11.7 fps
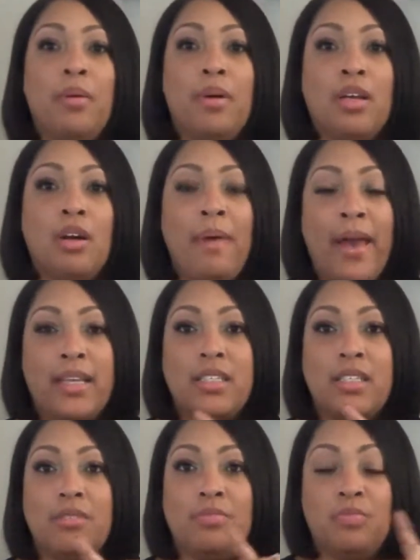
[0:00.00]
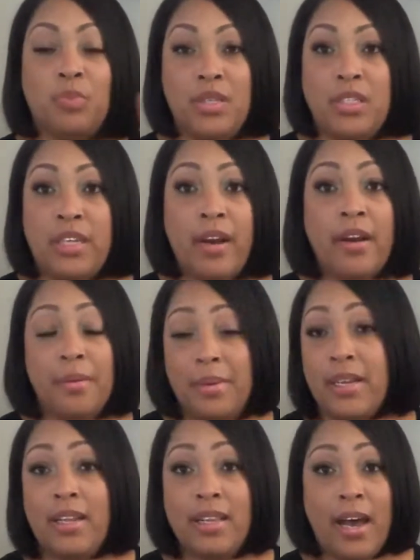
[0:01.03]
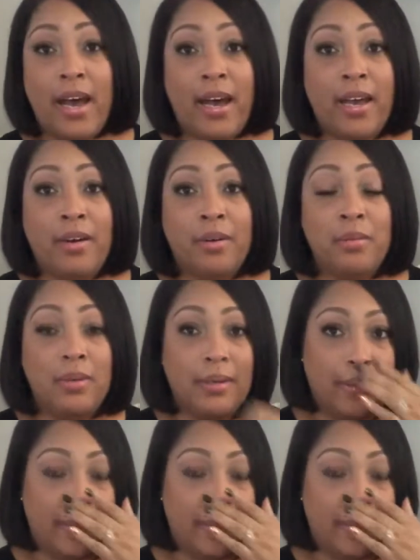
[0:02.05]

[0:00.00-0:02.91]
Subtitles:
Go back. When Derek went down the aisle,